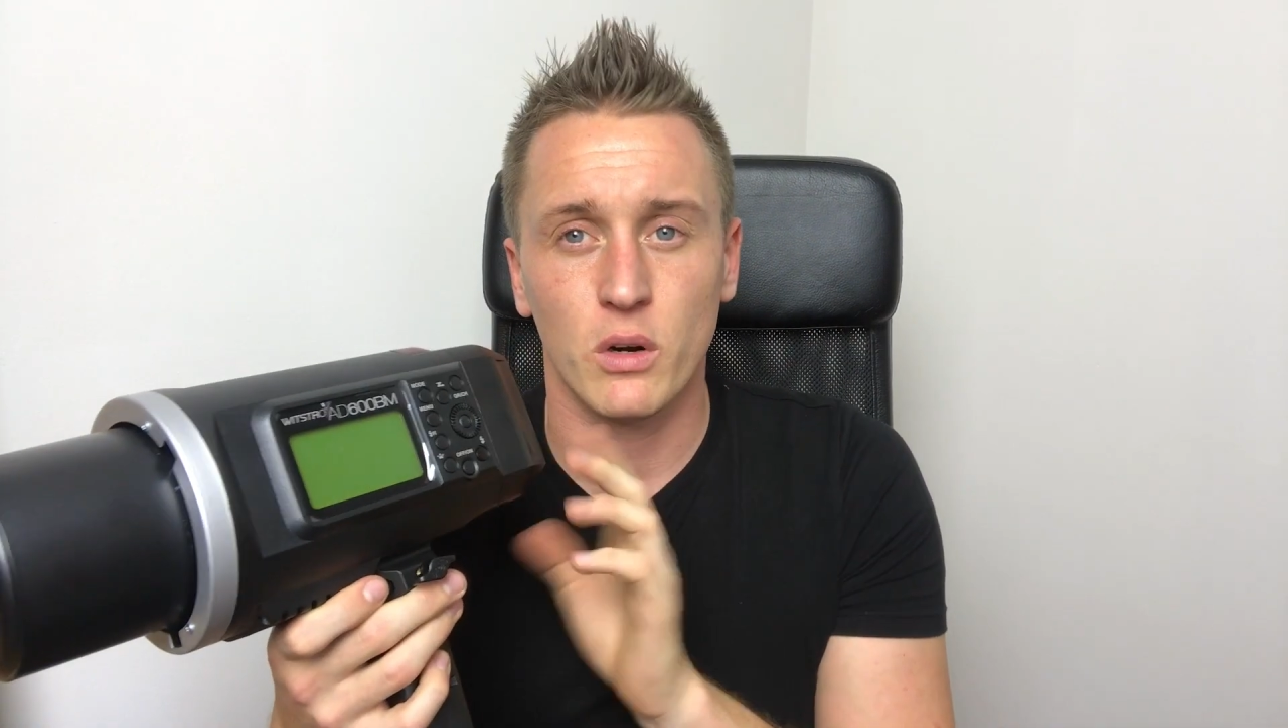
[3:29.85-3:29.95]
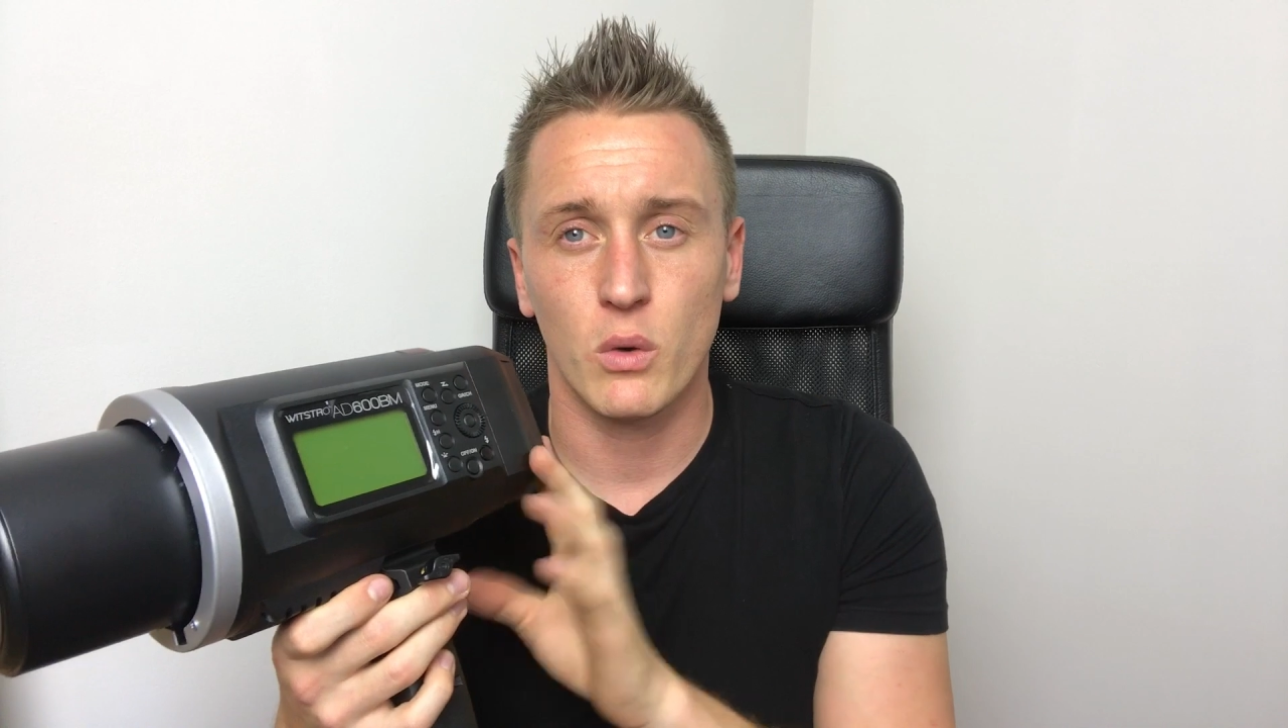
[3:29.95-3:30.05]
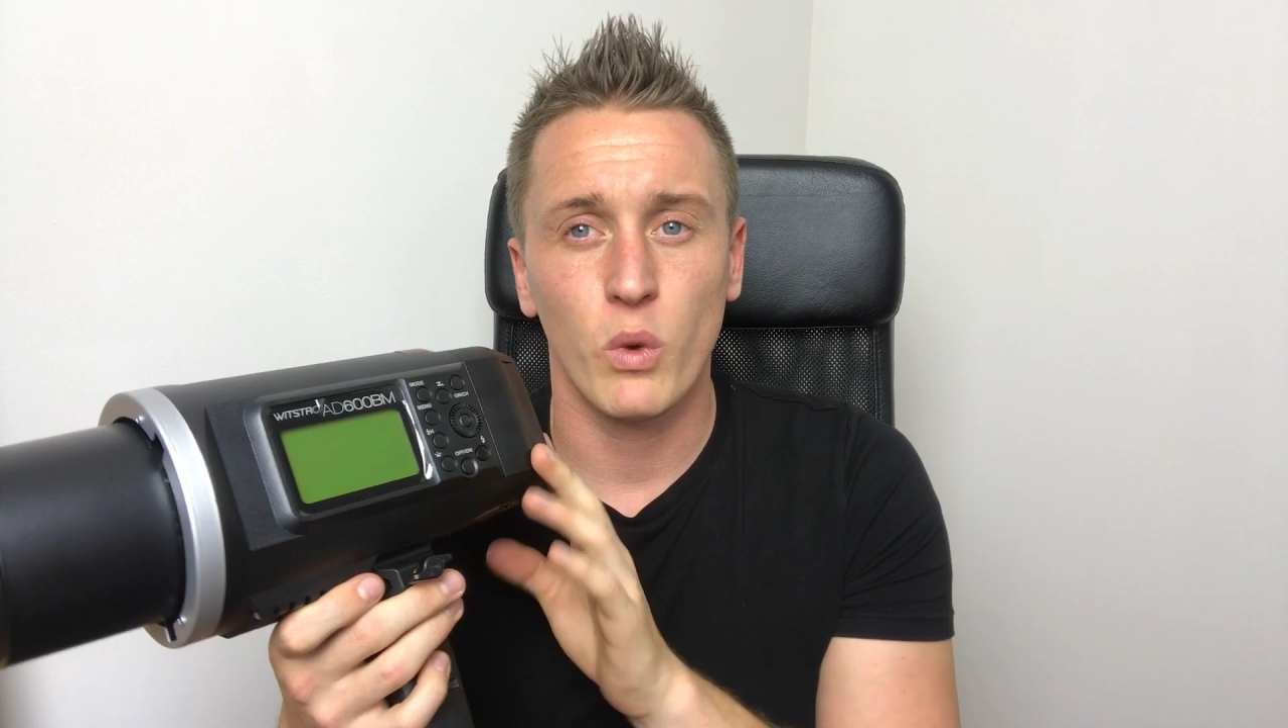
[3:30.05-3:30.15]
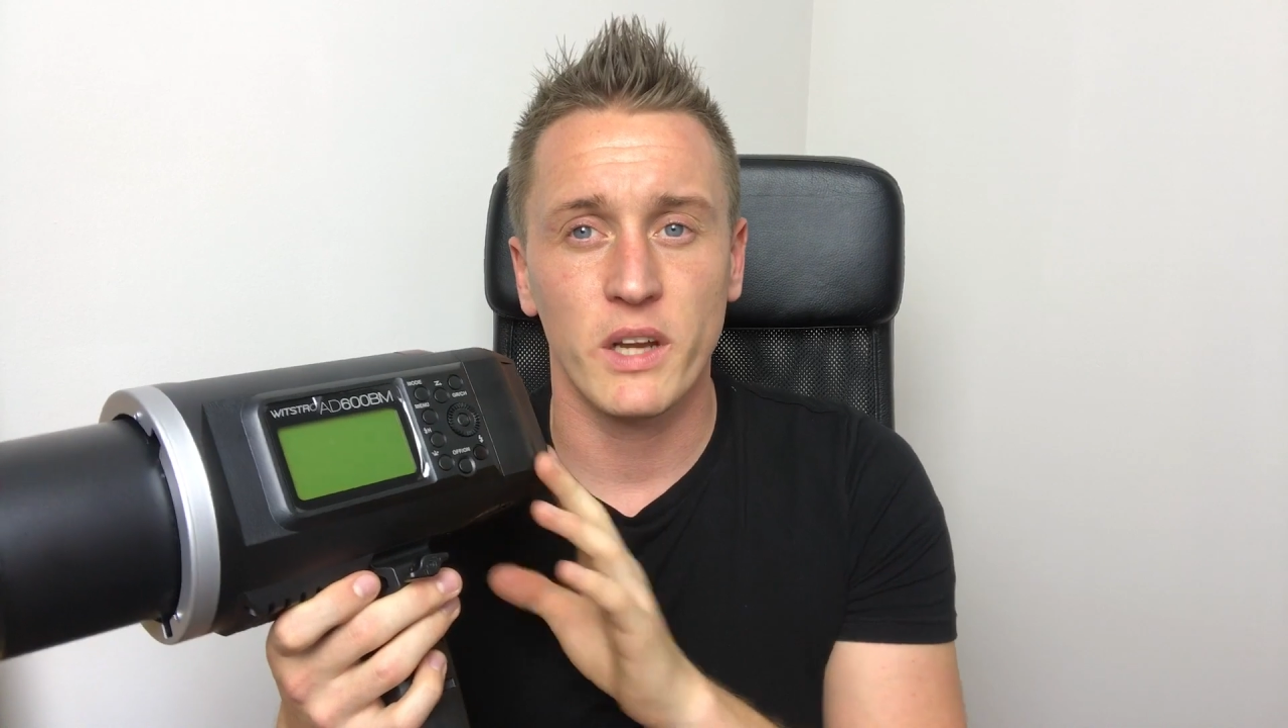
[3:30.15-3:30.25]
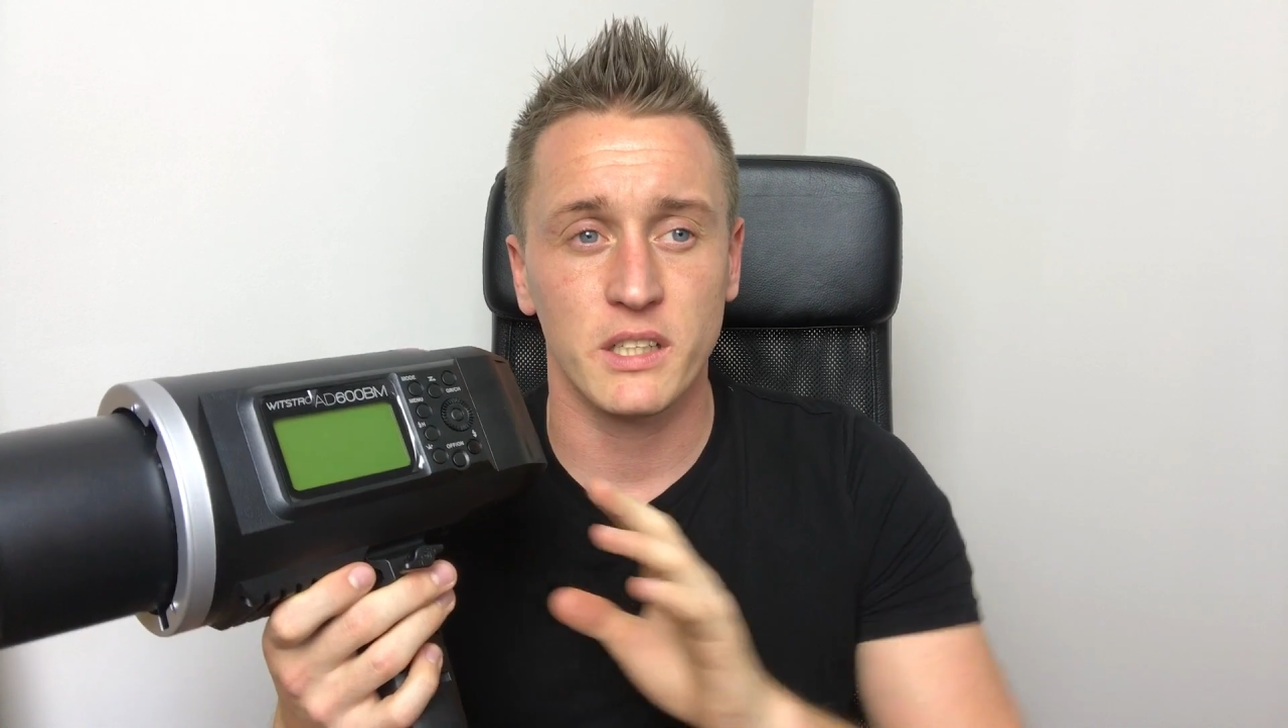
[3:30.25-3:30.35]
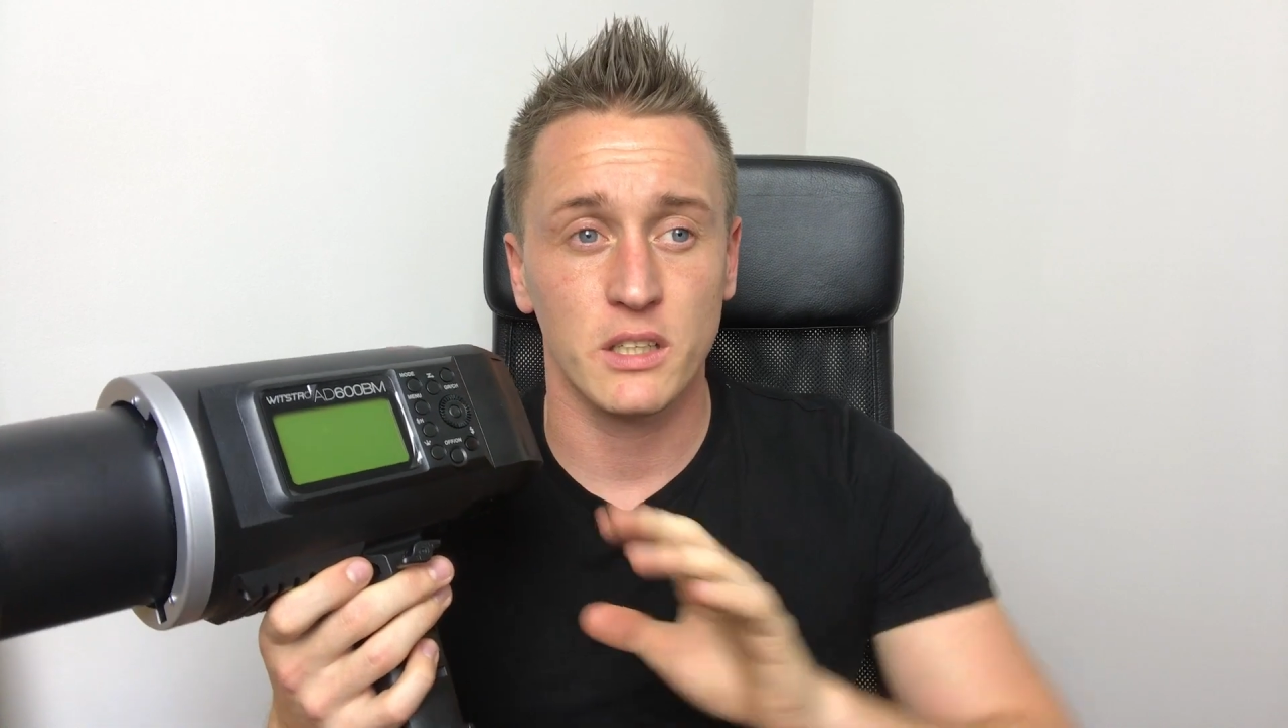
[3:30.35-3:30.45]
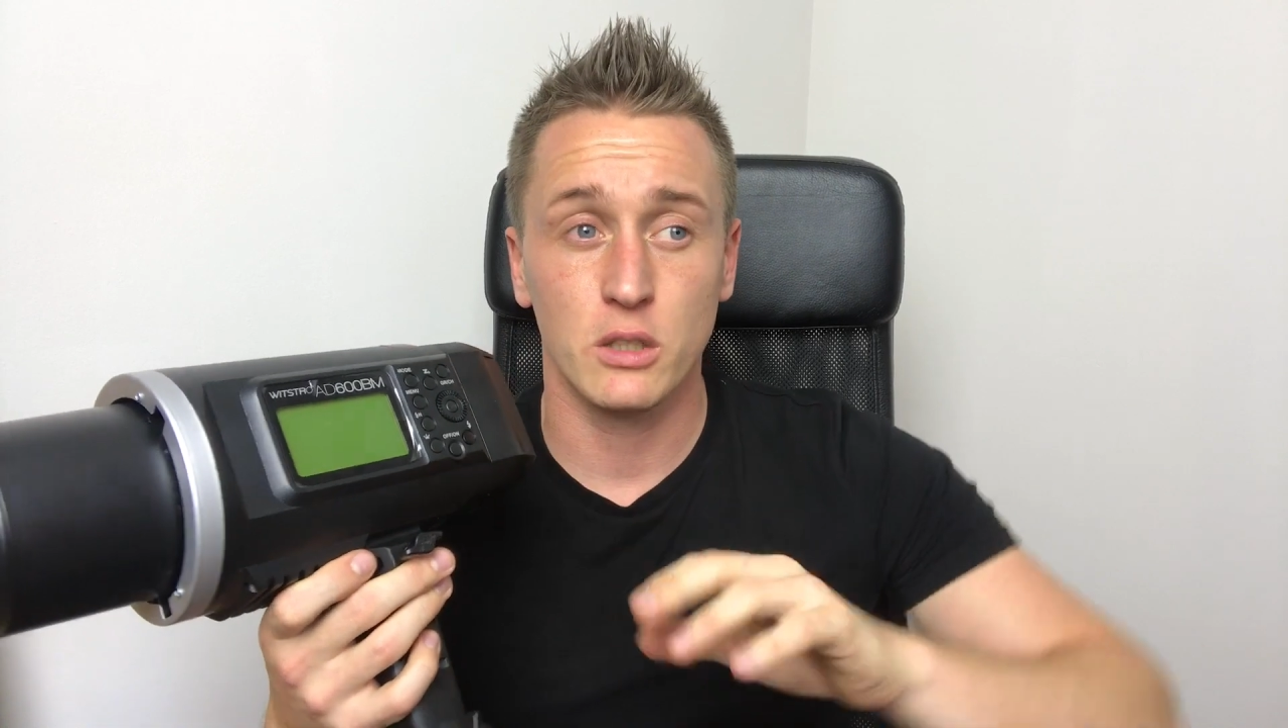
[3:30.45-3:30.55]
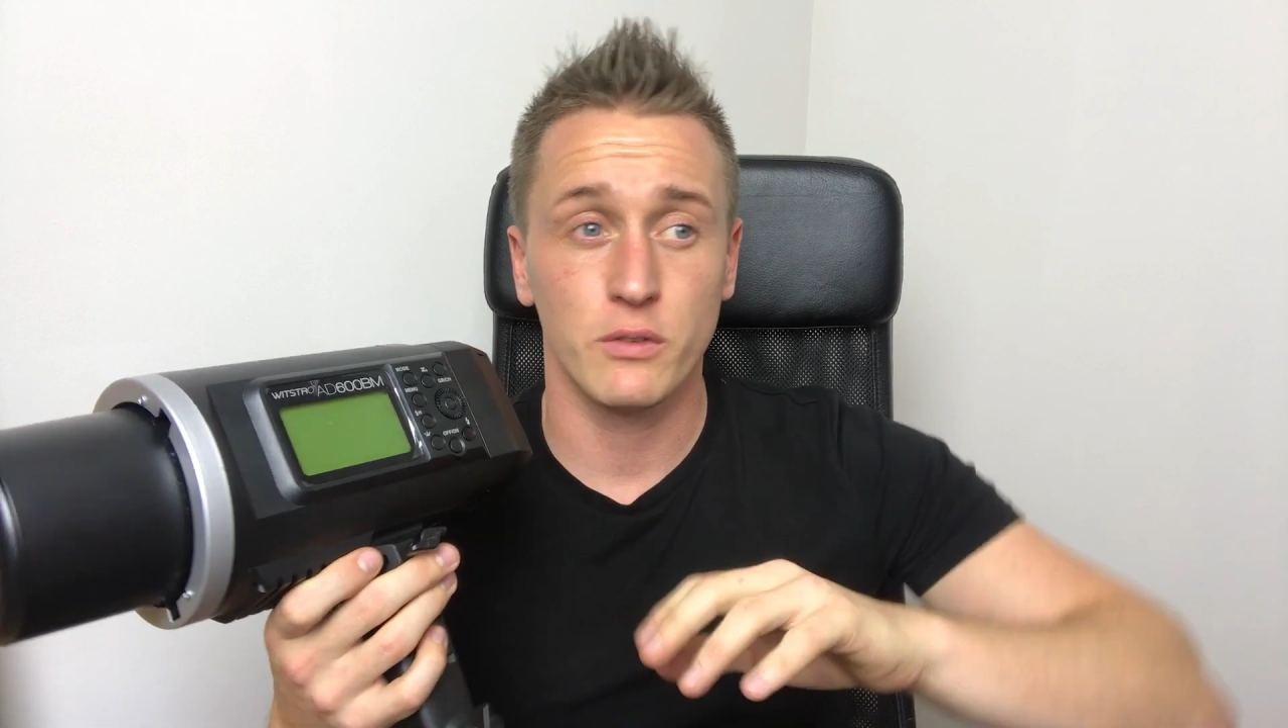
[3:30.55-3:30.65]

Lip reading: at a wedding and